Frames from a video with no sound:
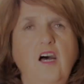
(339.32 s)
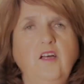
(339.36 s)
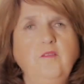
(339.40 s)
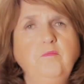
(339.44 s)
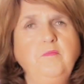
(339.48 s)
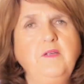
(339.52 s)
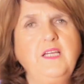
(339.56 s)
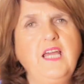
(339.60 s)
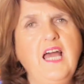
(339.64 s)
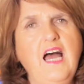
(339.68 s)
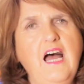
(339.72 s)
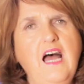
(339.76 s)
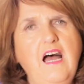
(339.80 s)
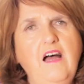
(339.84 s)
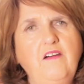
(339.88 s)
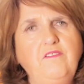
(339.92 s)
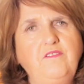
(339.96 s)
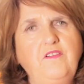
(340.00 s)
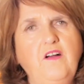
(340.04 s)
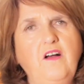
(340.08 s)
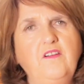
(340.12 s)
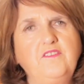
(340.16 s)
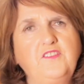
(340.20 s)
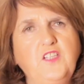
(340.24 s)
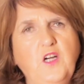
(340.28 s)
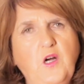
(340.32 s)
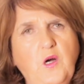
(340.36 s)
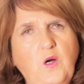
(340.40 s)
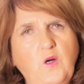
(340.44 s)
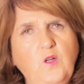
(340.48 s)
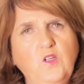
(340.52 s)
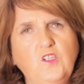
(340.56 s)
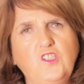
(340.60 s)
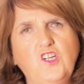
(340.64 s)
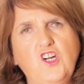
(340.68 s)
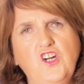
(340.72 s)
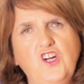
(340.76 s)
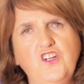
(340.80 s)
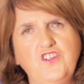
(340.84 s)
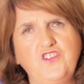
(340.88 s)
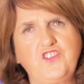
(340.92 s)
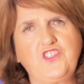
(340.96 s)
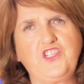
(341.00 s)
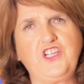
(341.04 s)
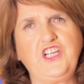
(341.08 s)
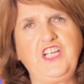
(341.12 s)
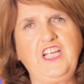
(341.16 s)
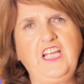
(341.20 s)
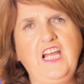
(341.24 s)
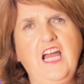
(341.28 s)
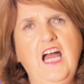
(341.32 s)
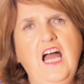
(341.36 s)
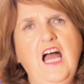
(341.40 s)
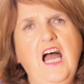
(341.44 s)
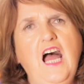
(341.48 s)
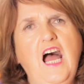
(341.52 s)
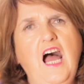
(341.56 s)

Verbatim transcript: On behalf of the whole country,